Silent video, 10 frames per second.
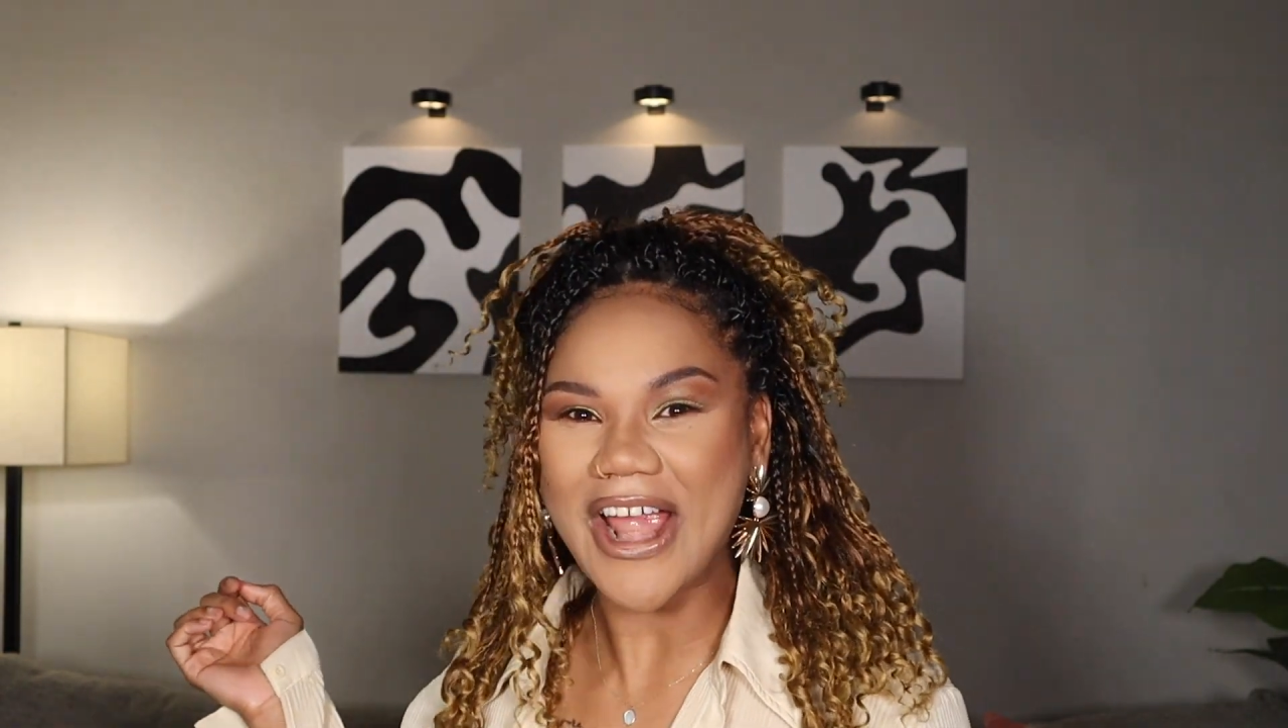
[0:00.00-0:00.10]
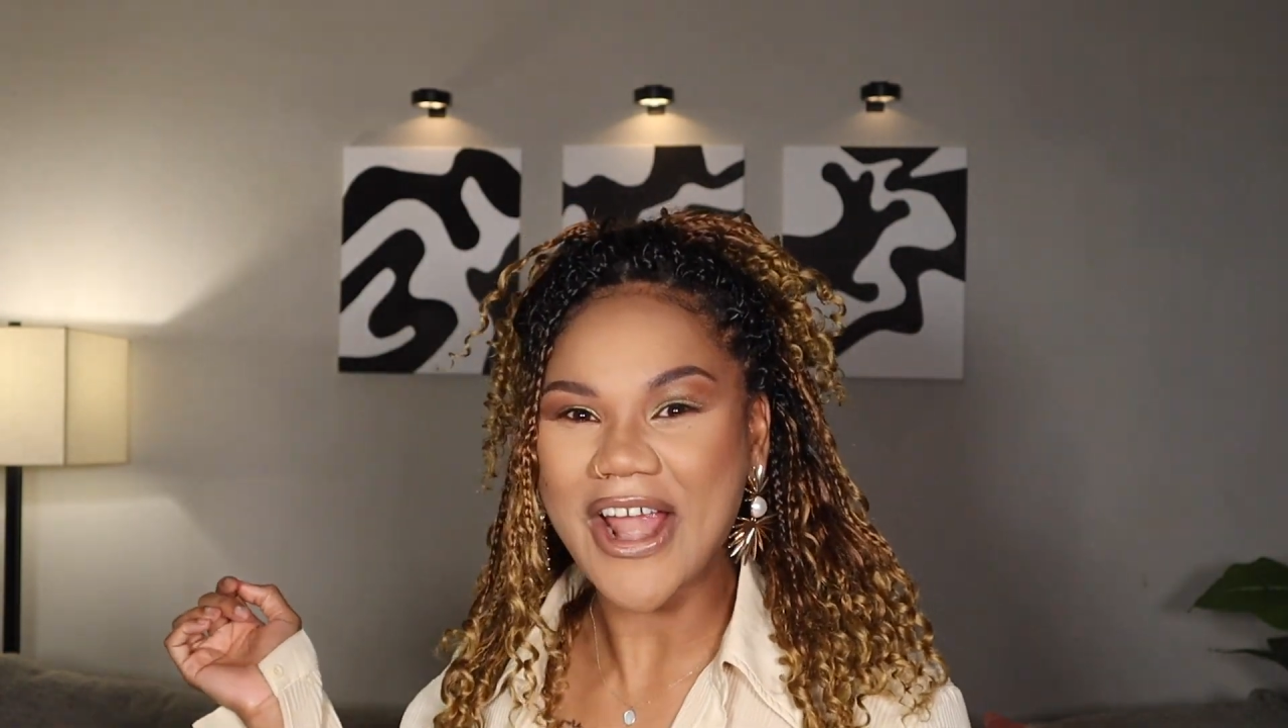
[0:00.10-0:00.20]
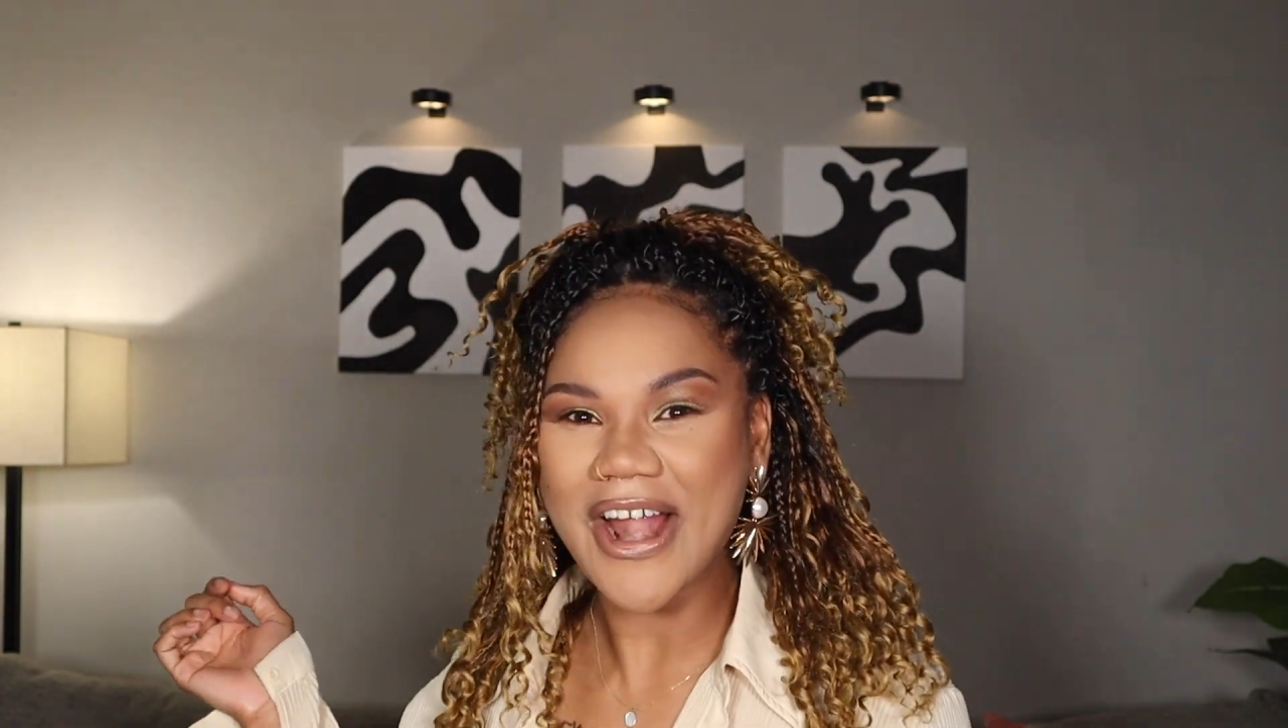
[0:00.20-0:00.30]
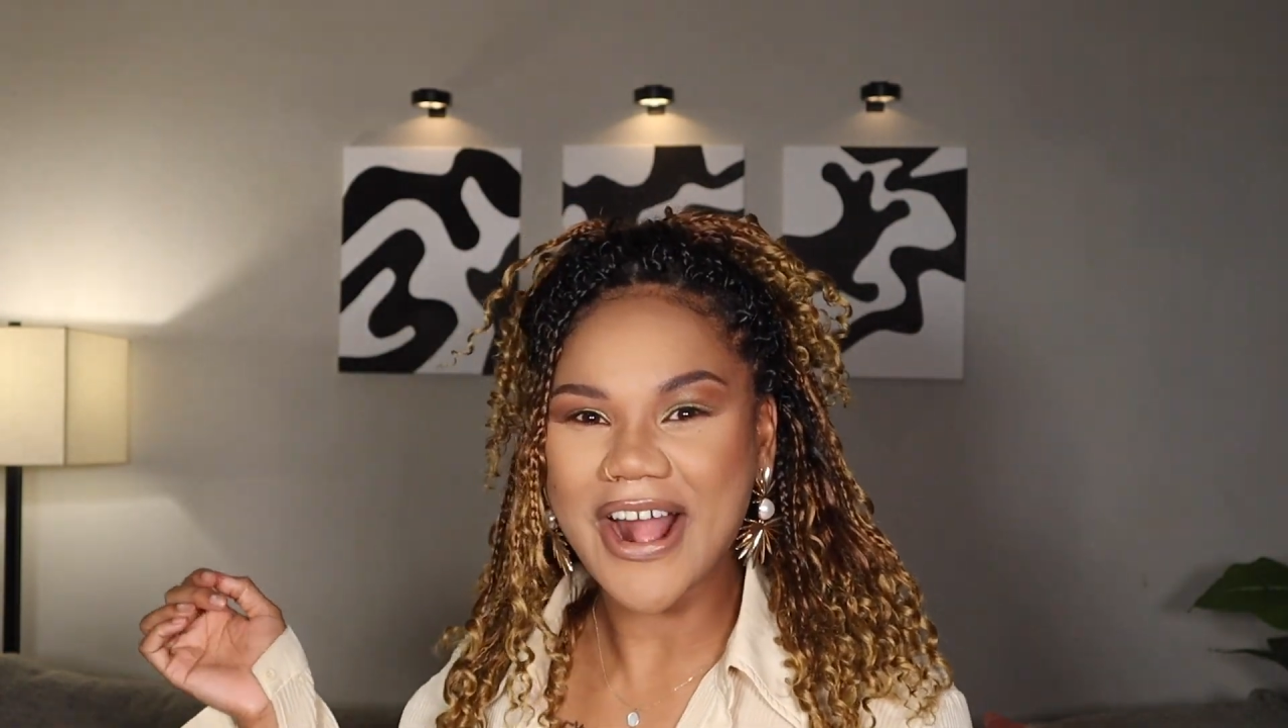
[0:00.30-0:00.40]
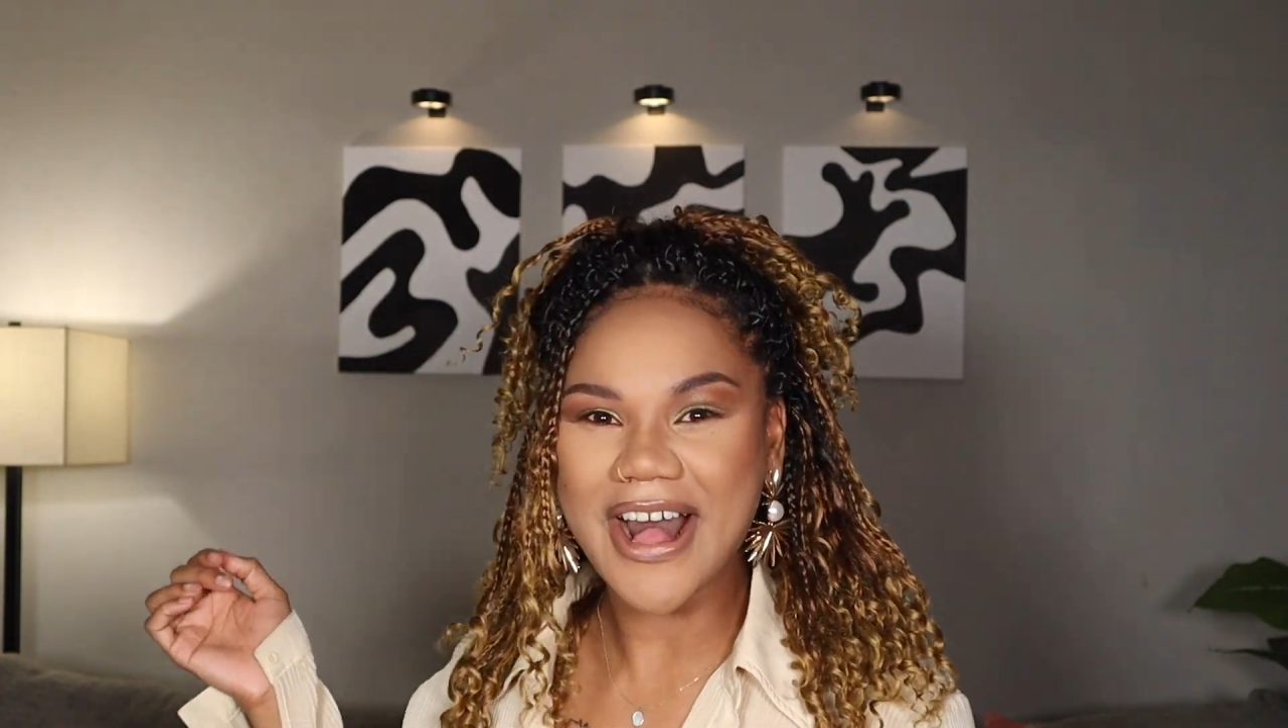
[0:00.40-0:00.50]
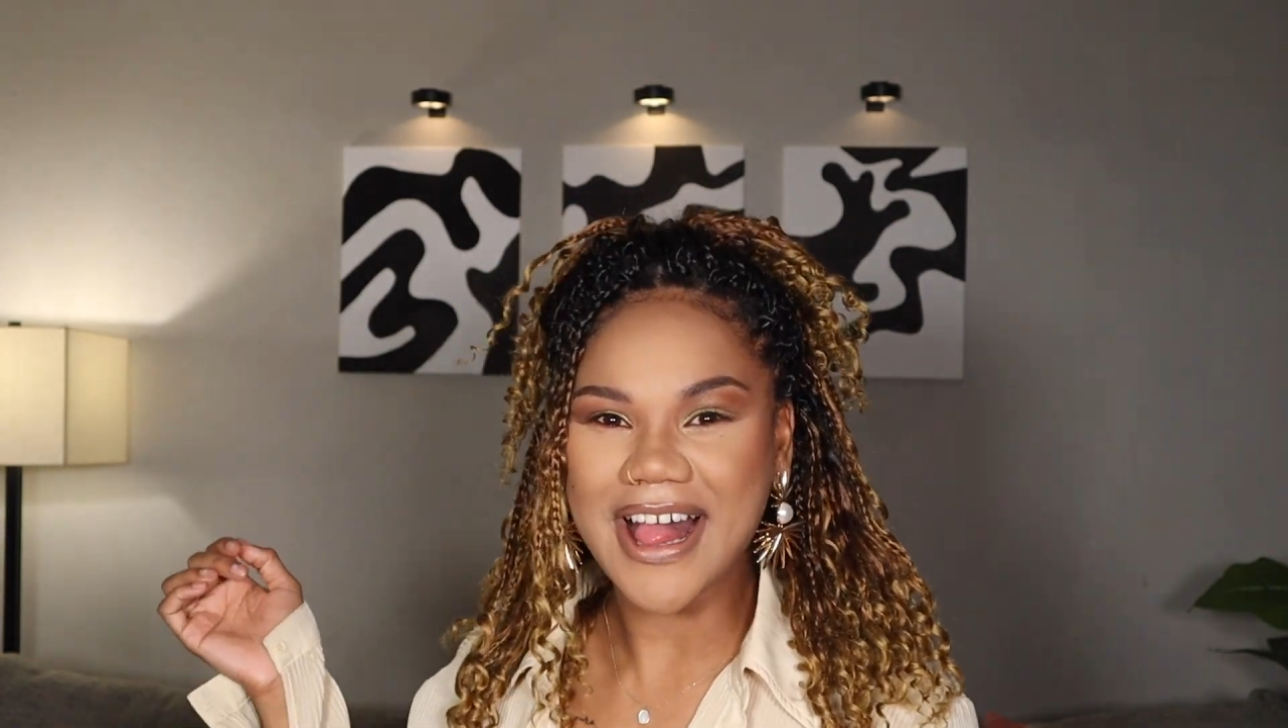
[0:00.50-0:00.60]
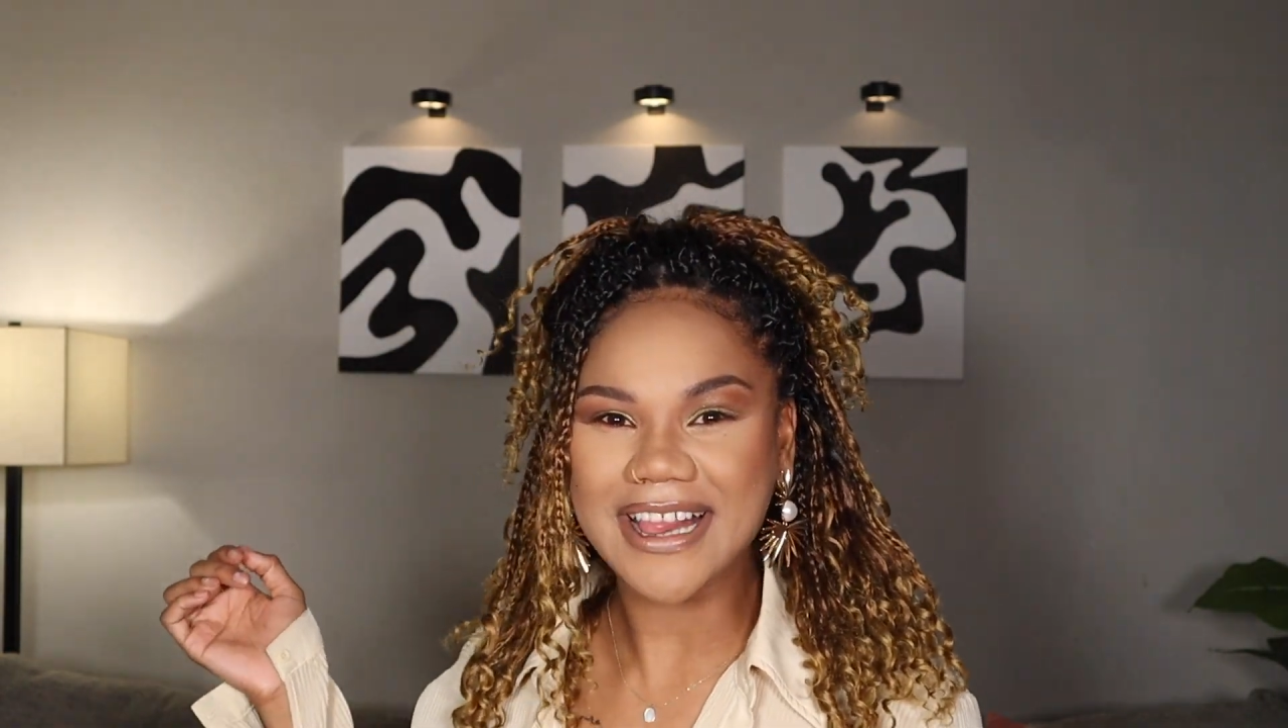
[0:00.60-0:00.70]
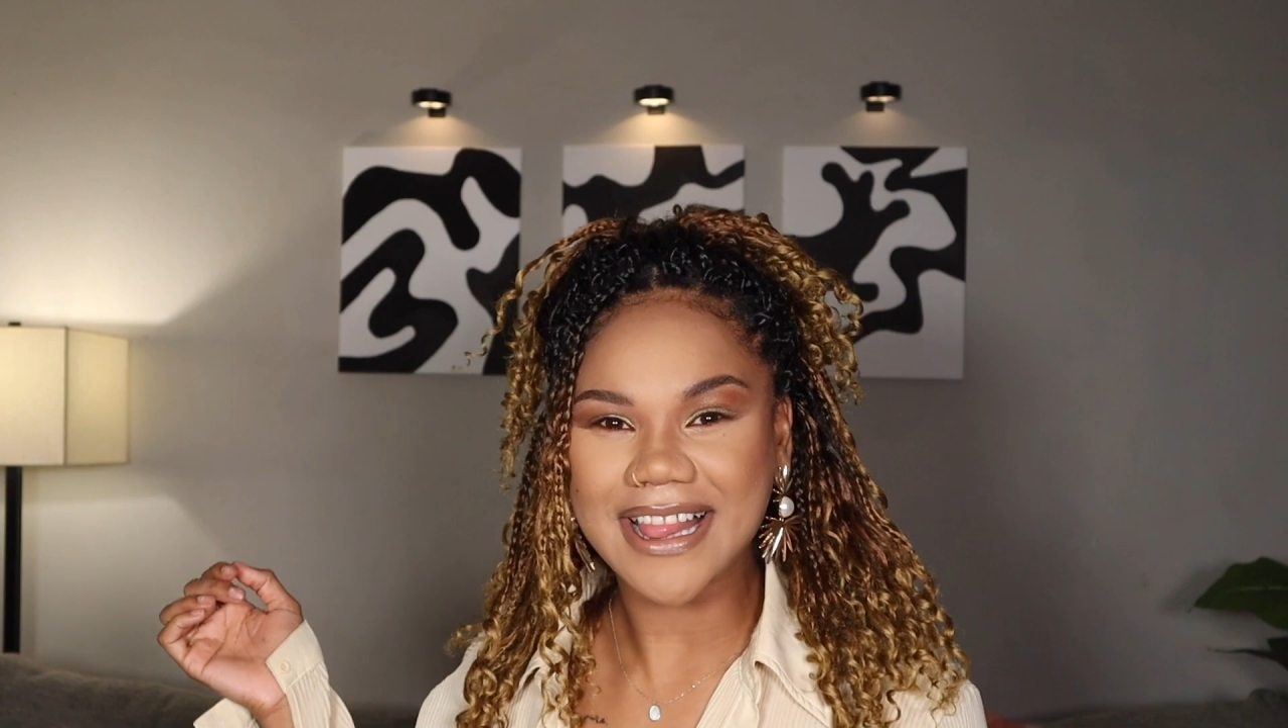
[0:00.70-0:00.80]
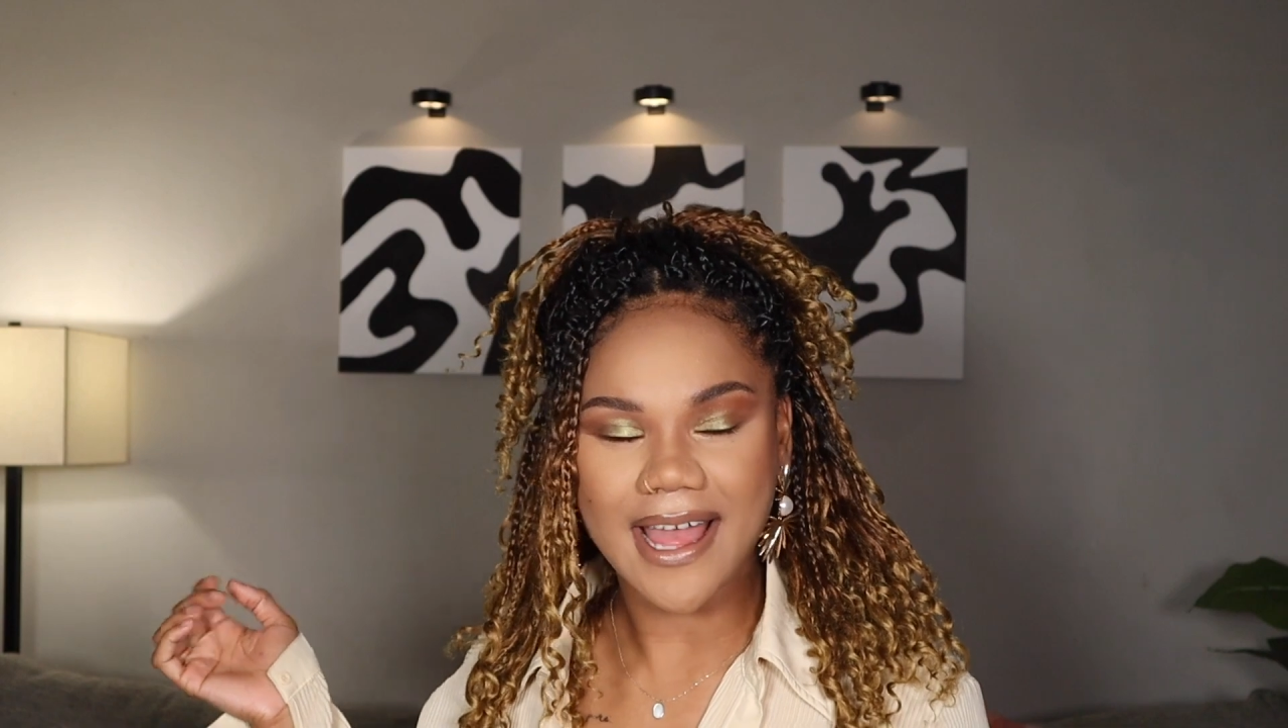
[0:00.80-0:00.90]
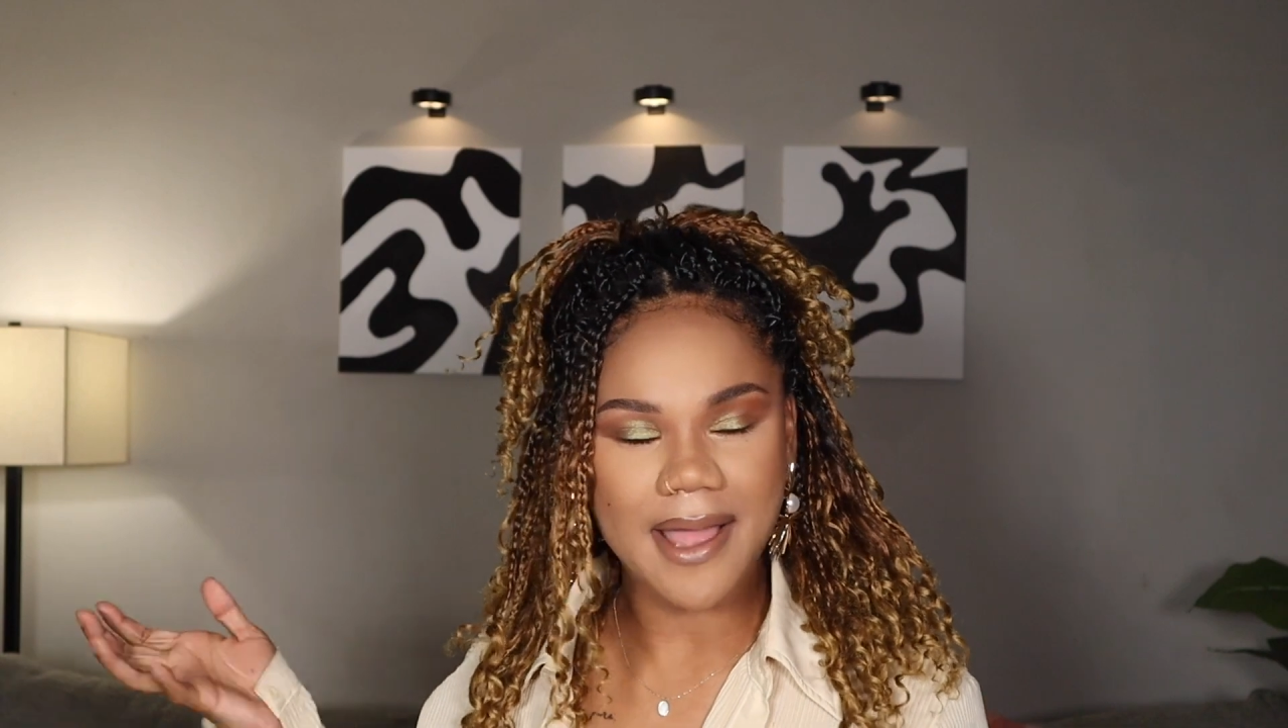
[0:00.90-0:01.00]

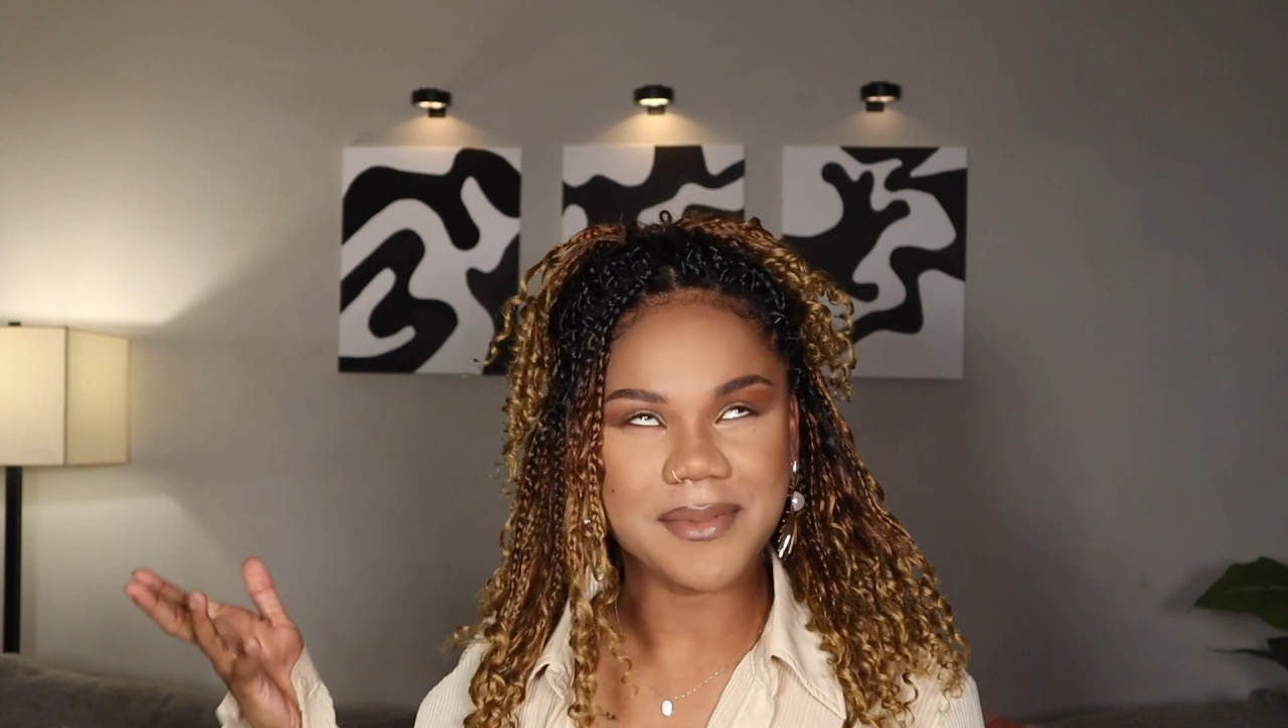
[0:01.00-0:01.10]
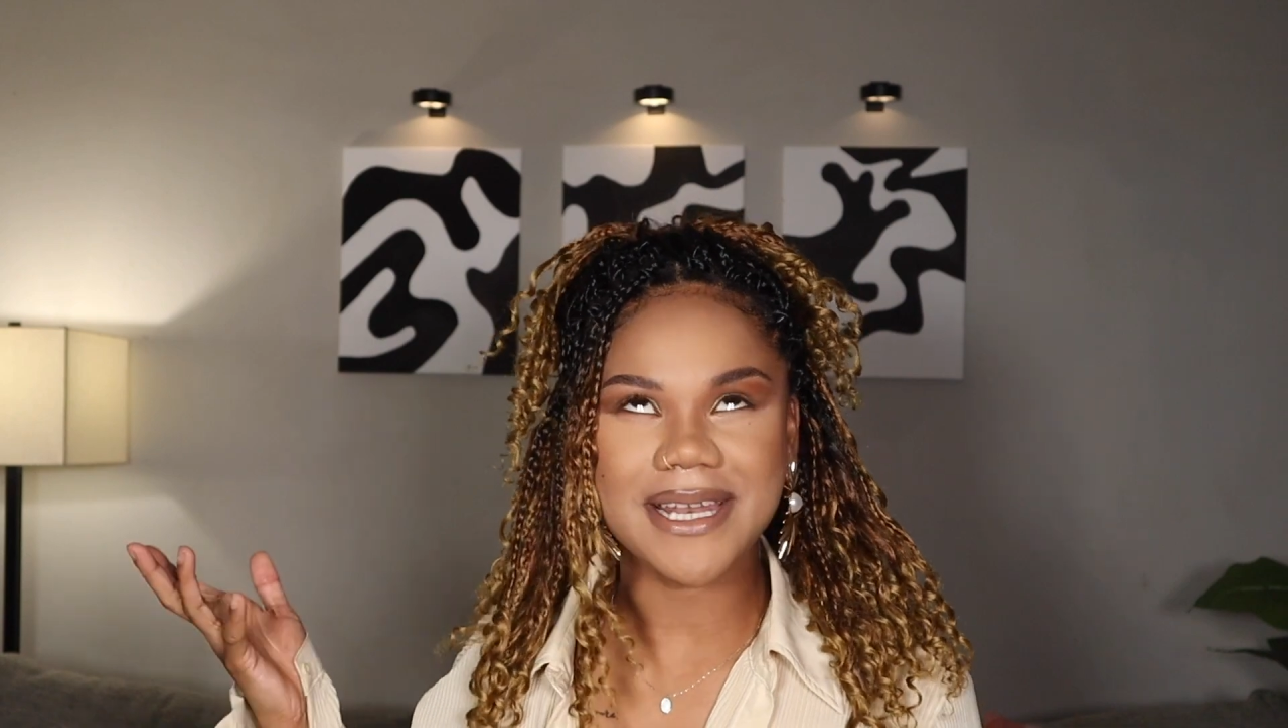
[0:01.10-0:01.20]
I